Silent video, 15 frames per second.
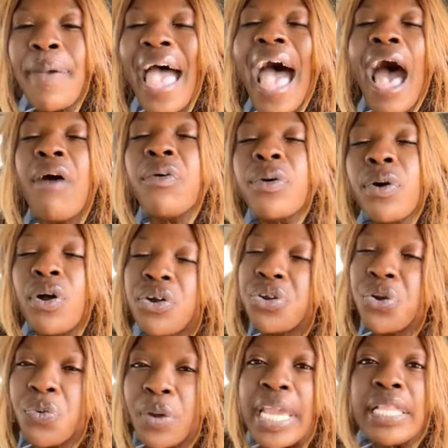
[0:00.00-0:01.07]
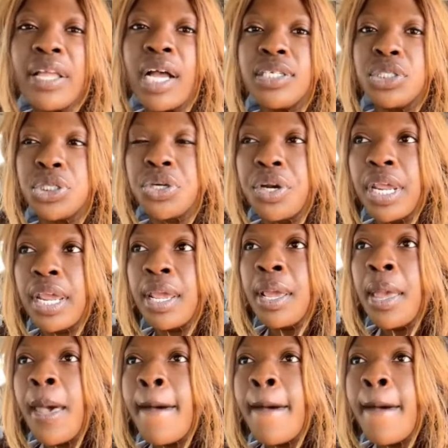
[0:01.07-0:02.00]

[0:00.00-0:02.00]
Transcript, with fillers: power on your weight loss journey.